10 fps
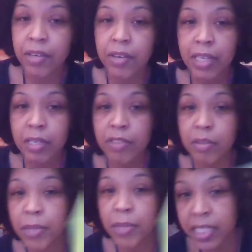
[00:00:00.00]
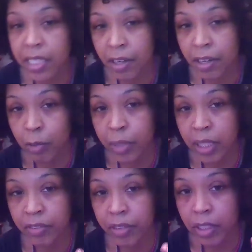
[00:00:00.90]
you can even put this in your
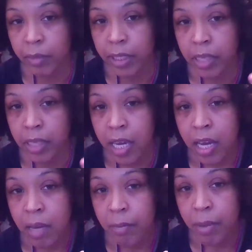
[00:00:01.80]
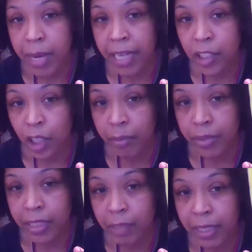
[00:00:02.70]
oatmeal if you're a human. But my
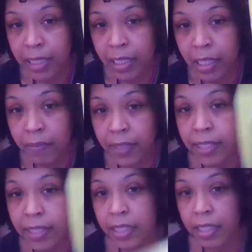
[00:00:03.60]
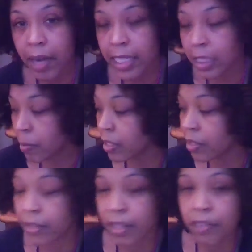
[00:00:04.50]
gerbils especially love this. So I
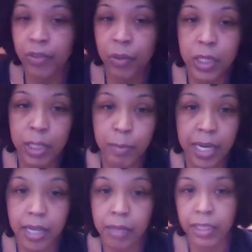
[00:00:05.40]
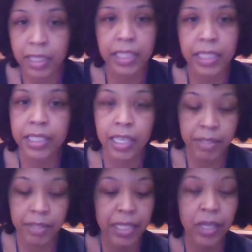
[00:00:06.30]
sprinkle it on their food sometimes, and they just
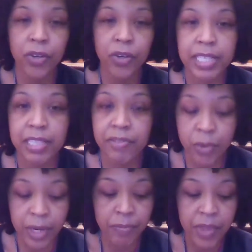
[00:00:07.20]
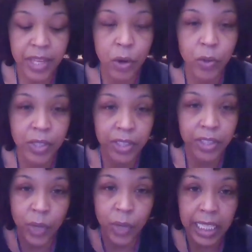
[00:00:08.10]
love it. They go crazy for it. They hold it in their
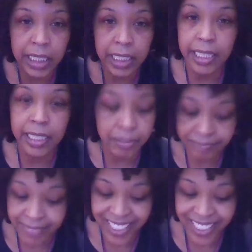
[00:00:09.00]
little hands and eat.